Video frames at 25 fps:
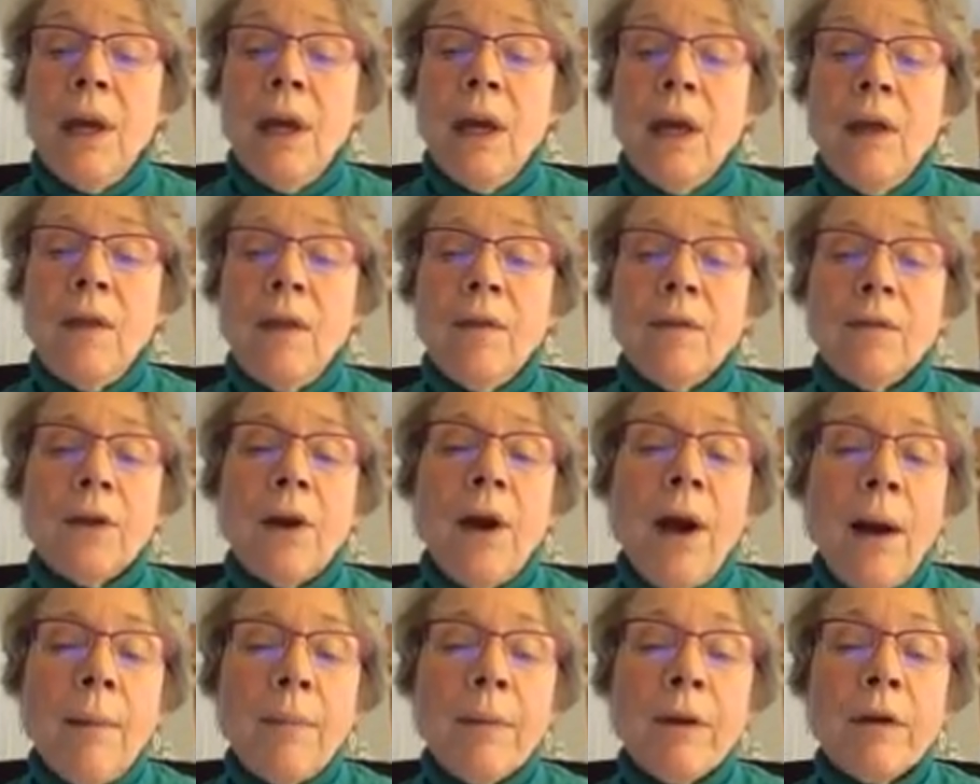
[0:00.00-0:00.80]
and
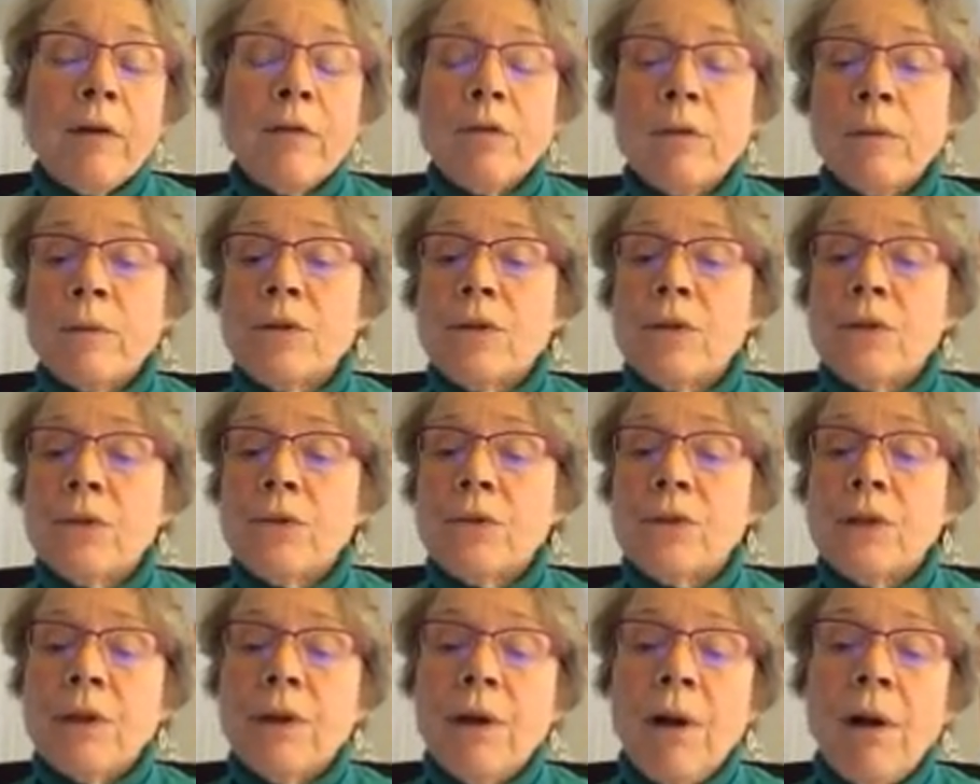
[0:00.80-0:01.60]
coming from
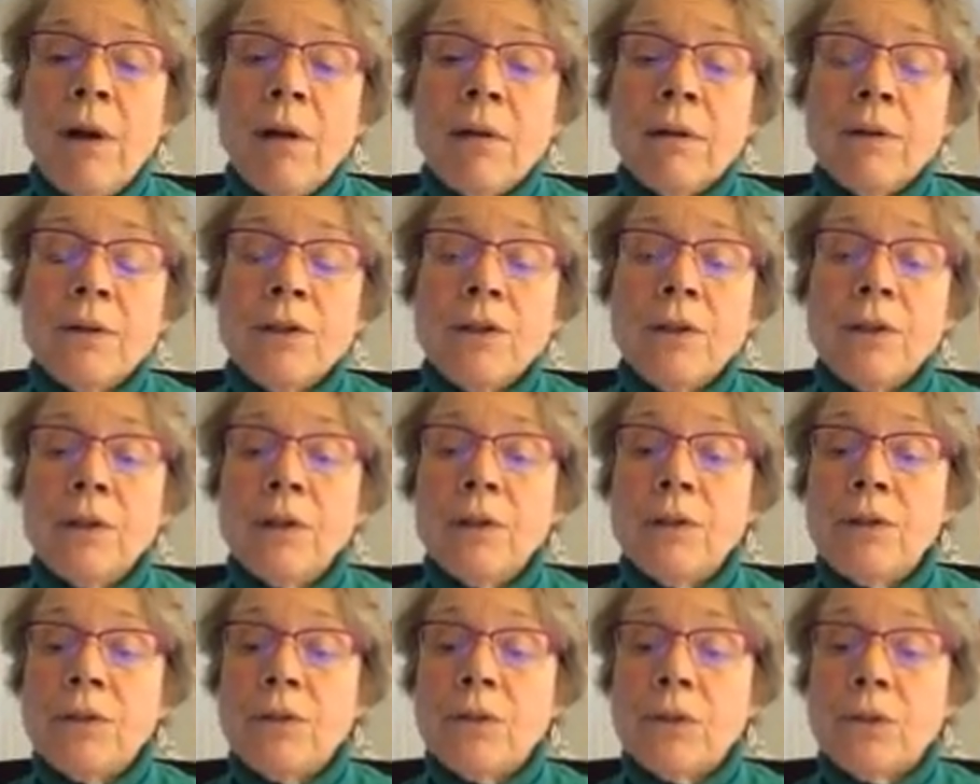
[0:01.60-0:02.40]

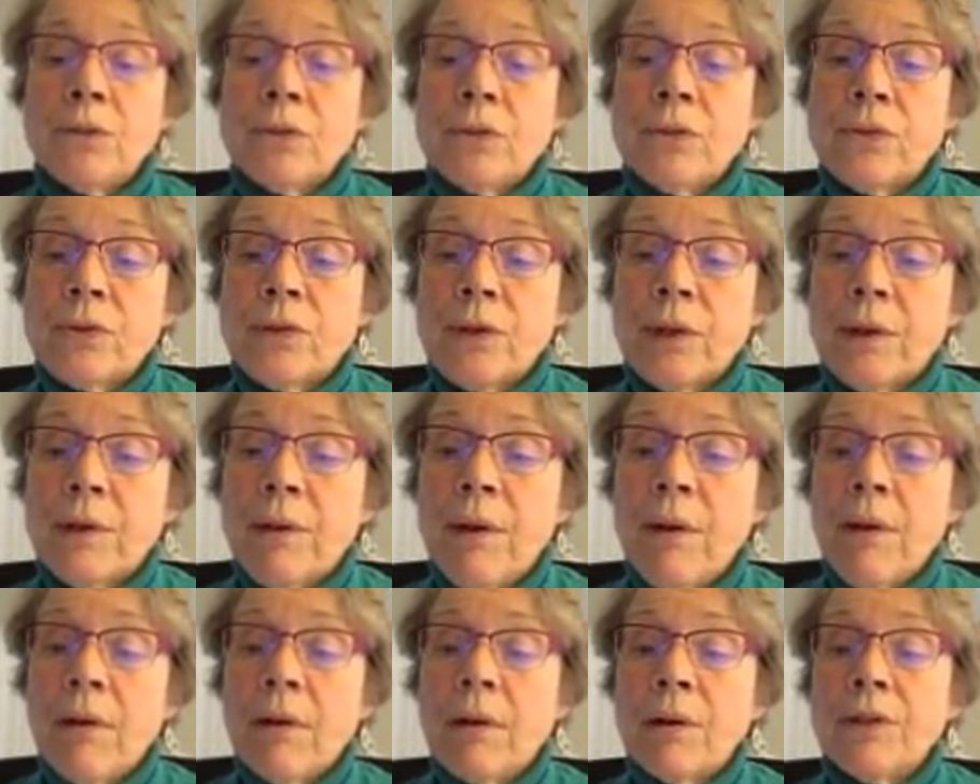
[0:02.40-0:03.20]
sociology, social
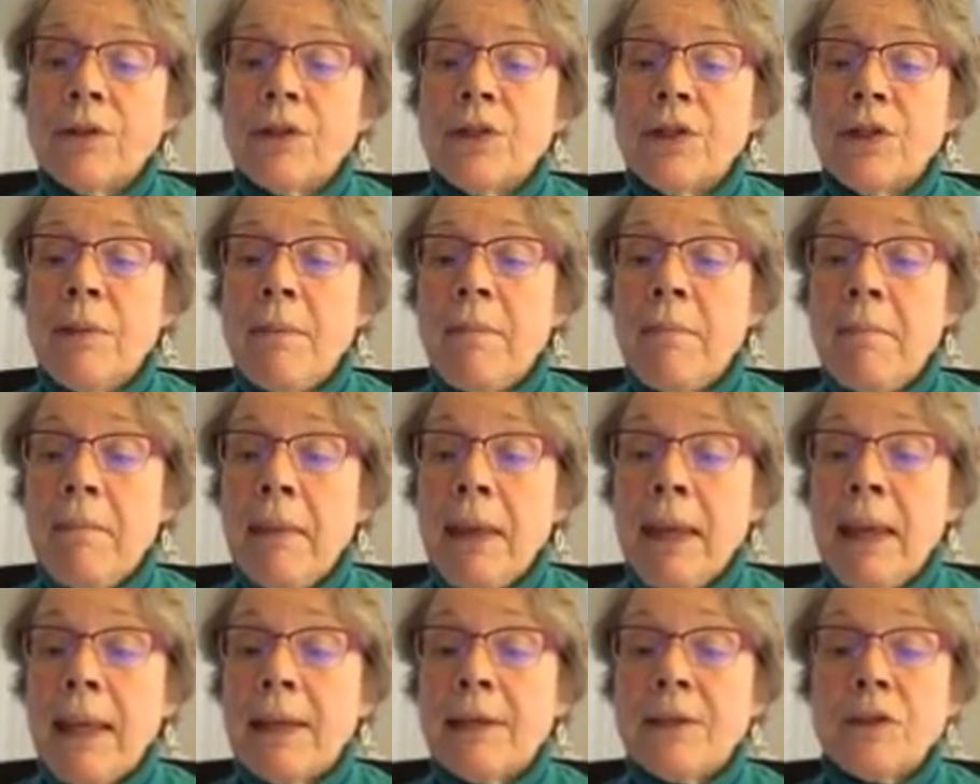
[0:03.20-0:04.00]
psychology,
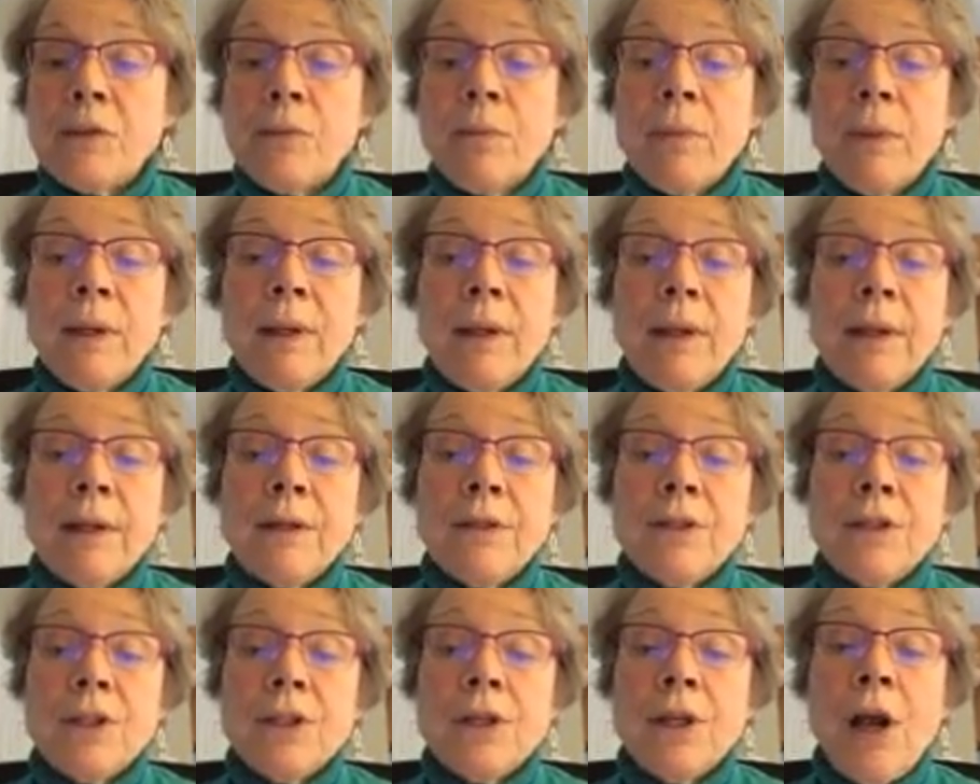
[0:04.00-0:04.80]
management,
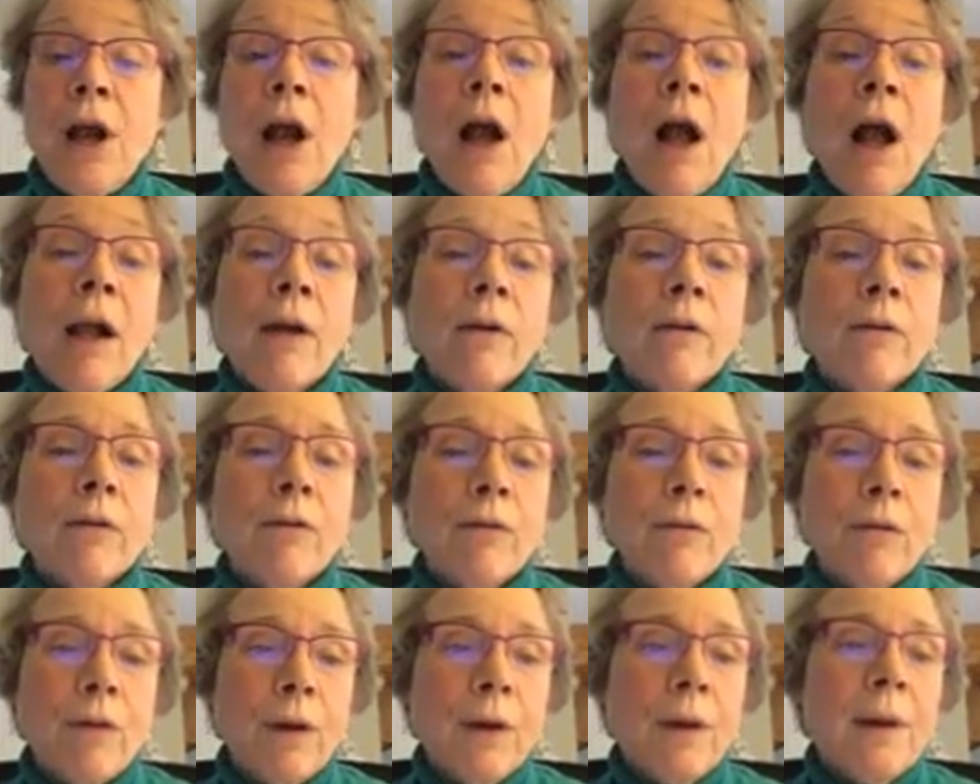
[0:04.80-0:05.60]
and
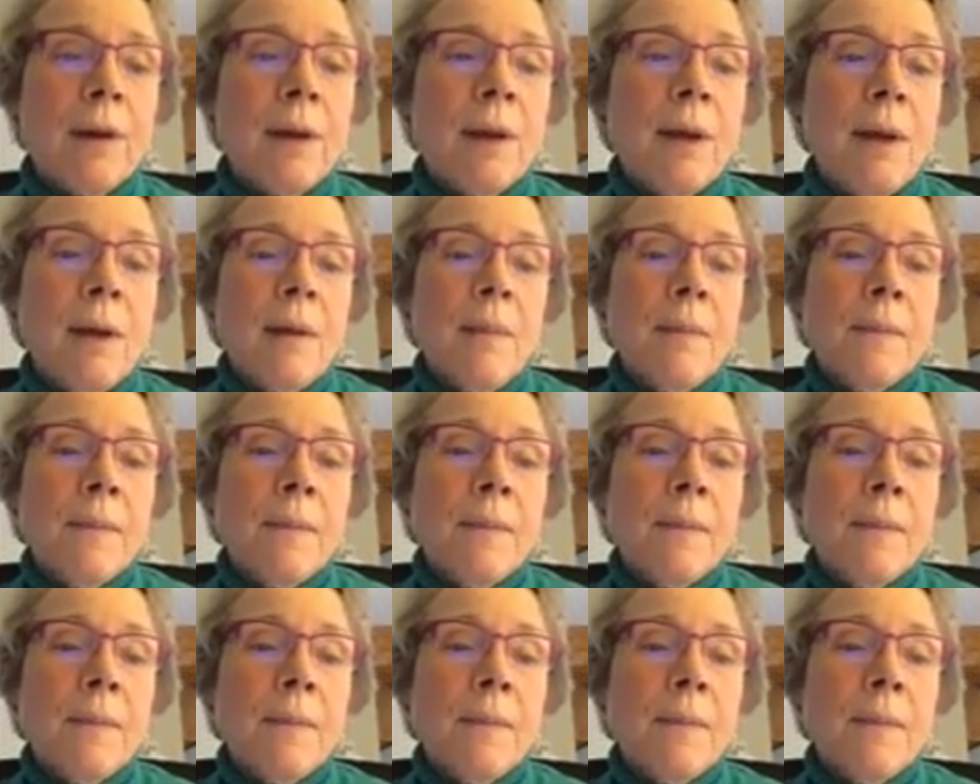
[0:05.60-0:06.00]
geography.